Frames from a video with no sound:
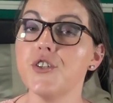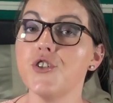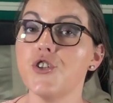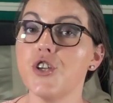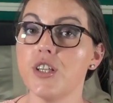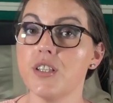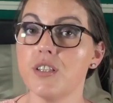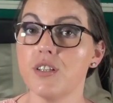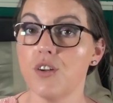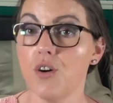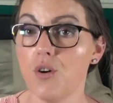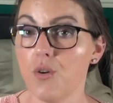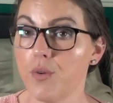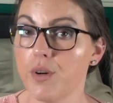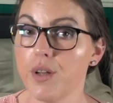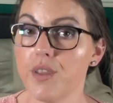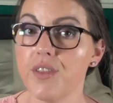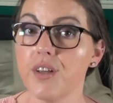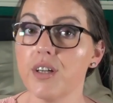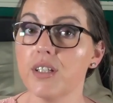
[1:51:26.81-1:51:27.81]
Jason
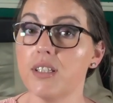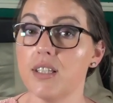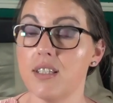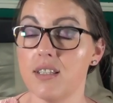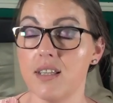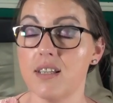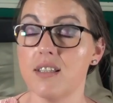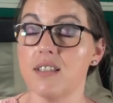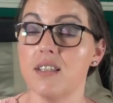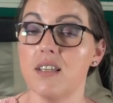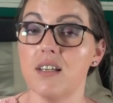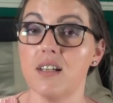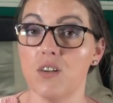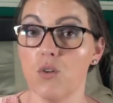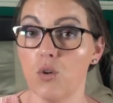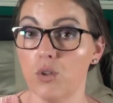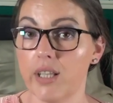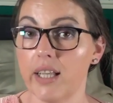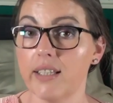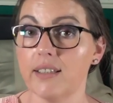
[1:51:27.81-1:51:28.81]
Owen, 36 years
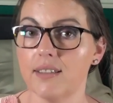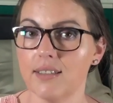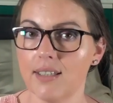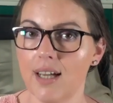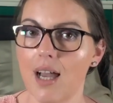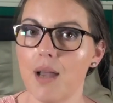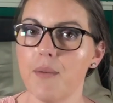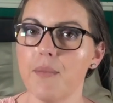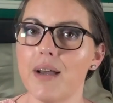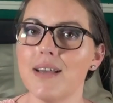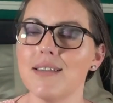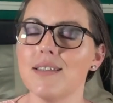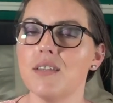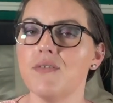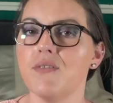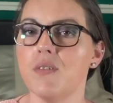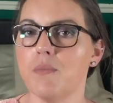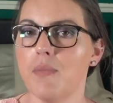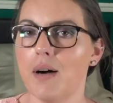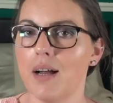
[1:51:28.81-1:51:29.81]
old at the time, and
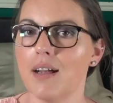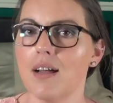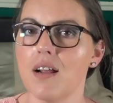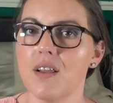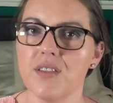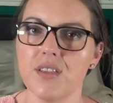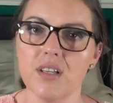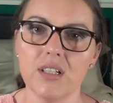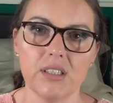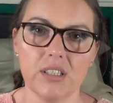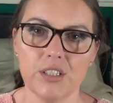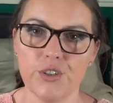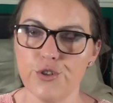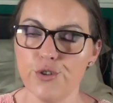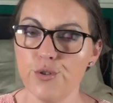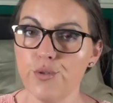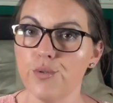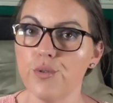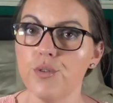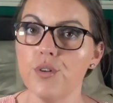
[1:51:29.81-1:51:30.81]
Stephen Barker,
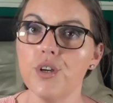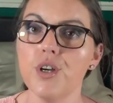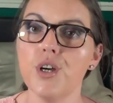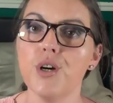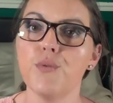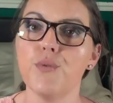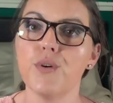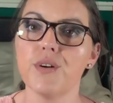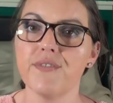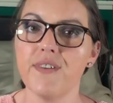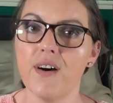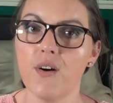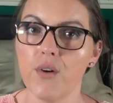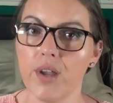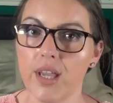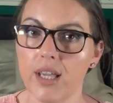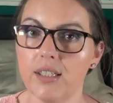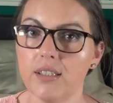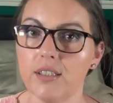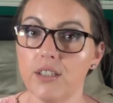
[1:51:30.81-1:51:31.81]
32, were
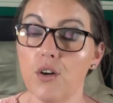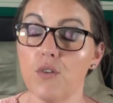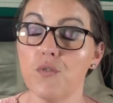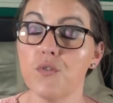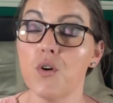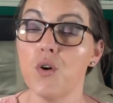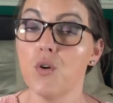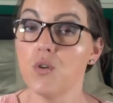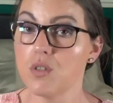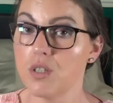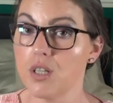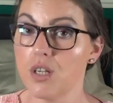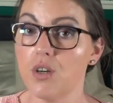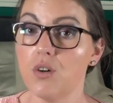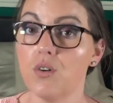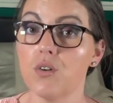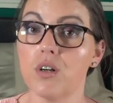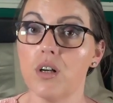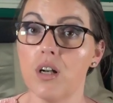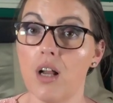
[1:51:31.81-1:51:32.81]
found guilty of causing
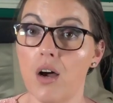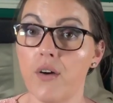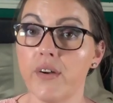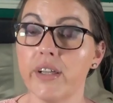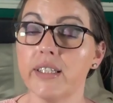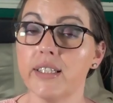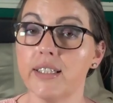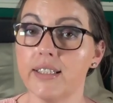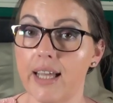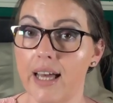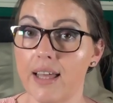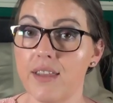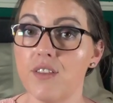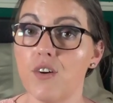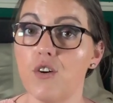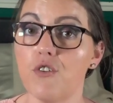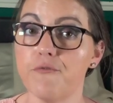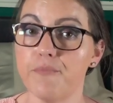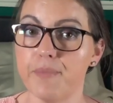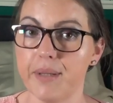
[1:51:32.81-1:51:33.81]
or allowing the death
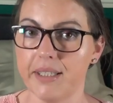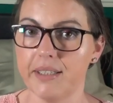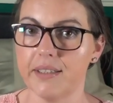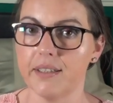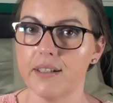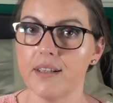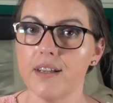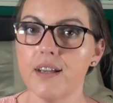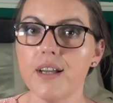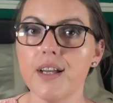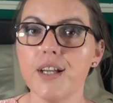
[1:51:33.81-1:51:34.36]
of Peter.